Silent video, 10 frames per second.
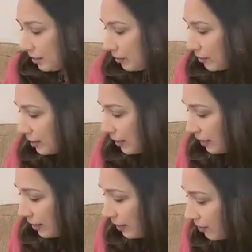
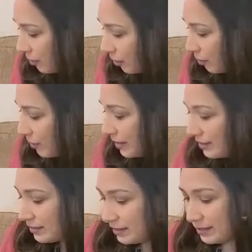Okay, another one
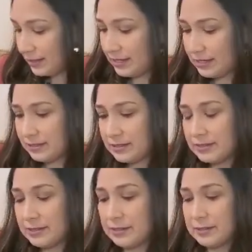is
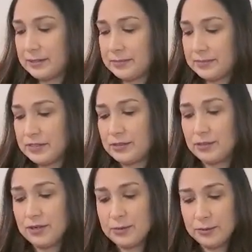this um,
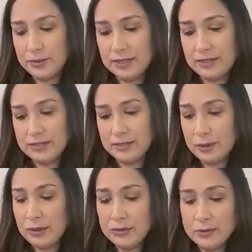storybook is
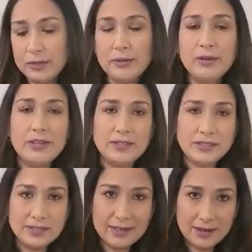Twinkle Twinkle Little
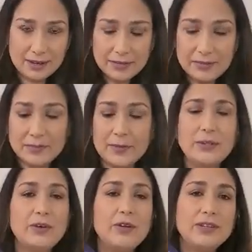Star
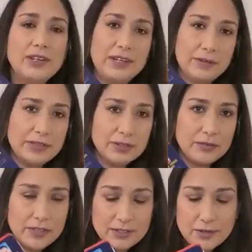with all the lyrics
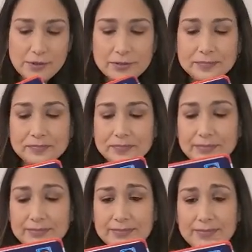of the song.
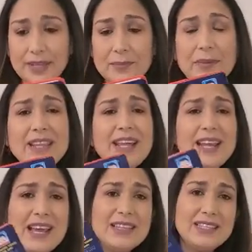But I
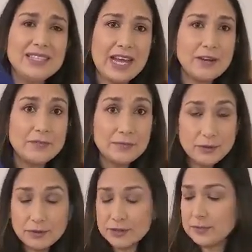like this kind of
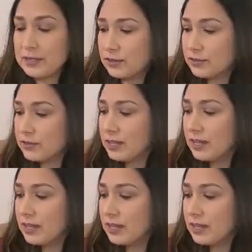books because